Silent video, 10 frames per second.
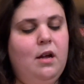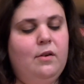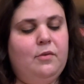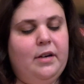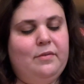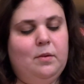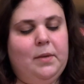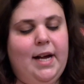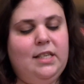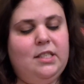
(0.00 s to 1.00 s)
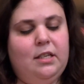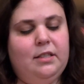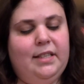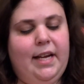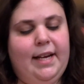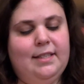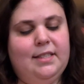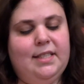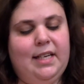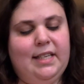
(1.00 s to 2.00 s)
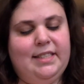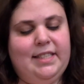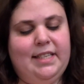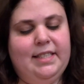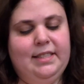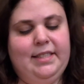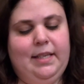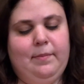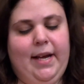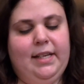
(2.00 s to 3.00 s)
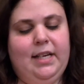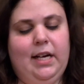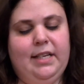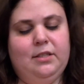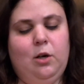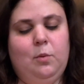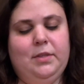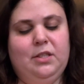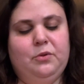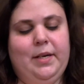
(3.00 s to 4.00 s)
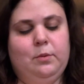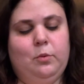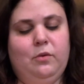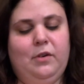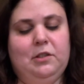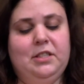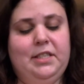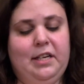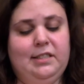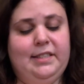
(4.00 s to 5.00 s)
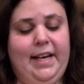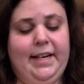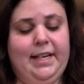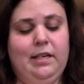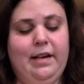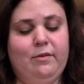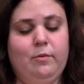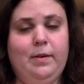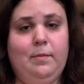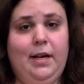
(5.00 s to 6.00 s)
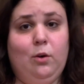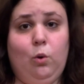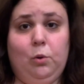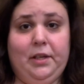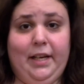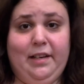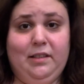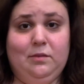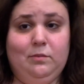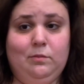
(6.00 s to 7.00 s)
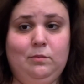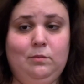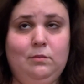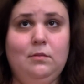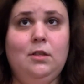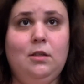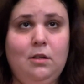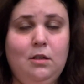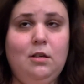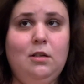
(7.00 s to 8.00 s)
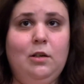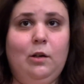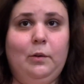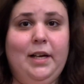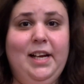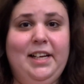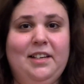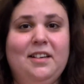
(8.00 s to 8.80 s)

For if the Black Sun gains ascendancy, mankind's hopes and dreams will fall to dust, and it can never be made whole again. Okay.